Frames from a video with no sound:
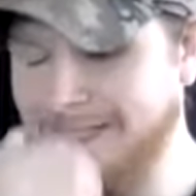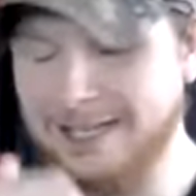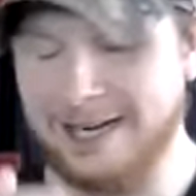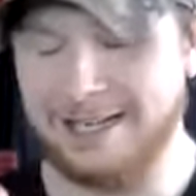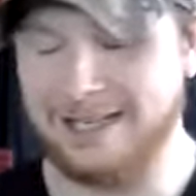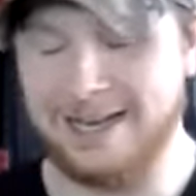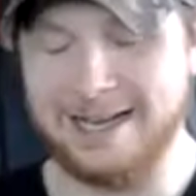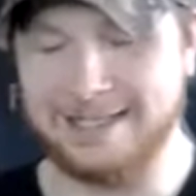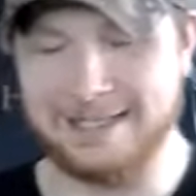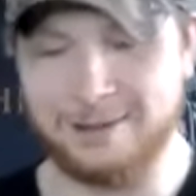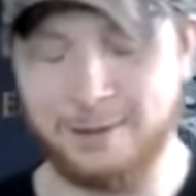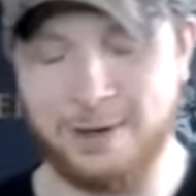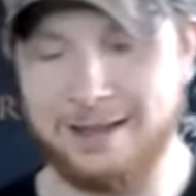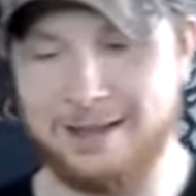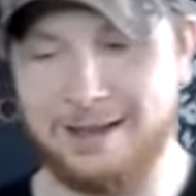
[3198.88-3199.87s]
shot in the ass, that's
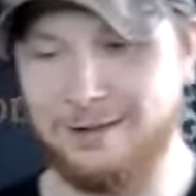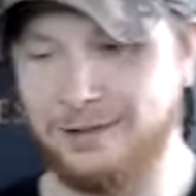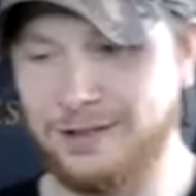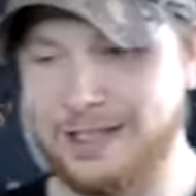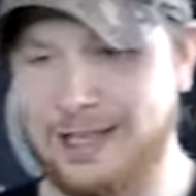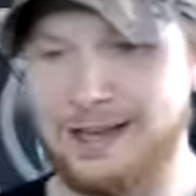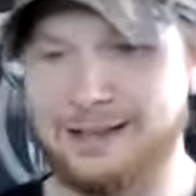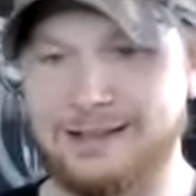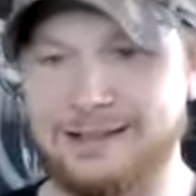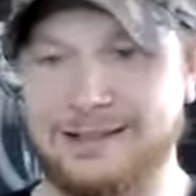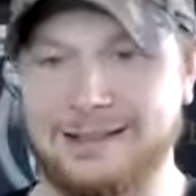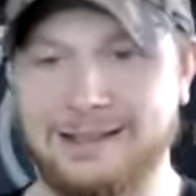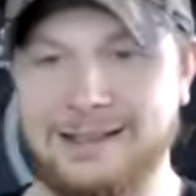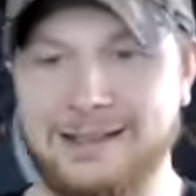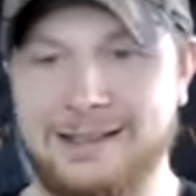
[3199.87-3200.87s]
what I think of is that
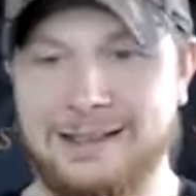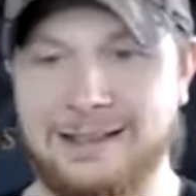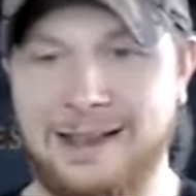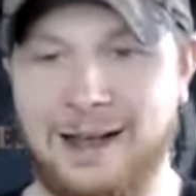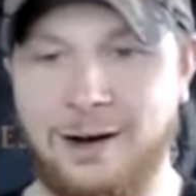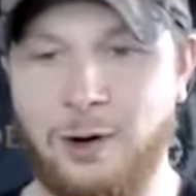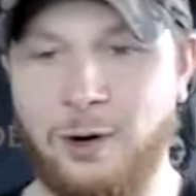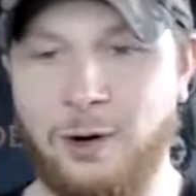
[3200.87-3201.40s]
nice.